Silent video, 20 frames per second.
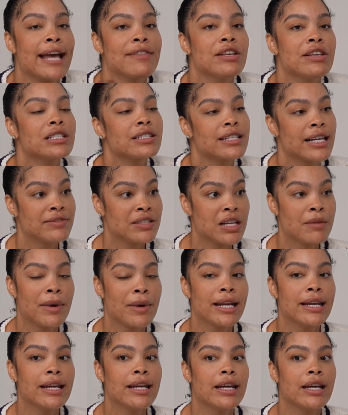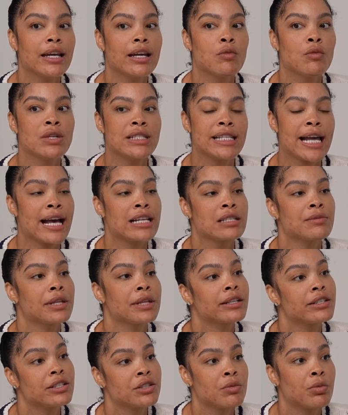at this, if somebody was to ask me
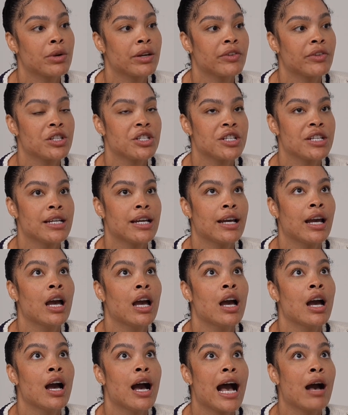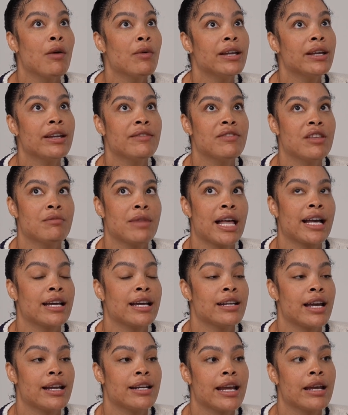like, does your boyfriend cheat? I would give them like a
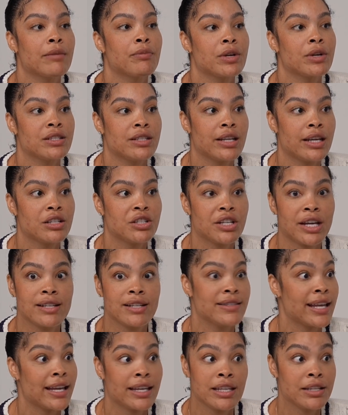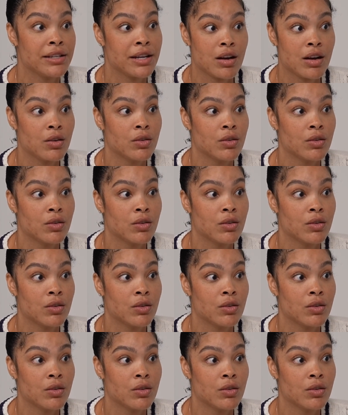98% chance that he don't.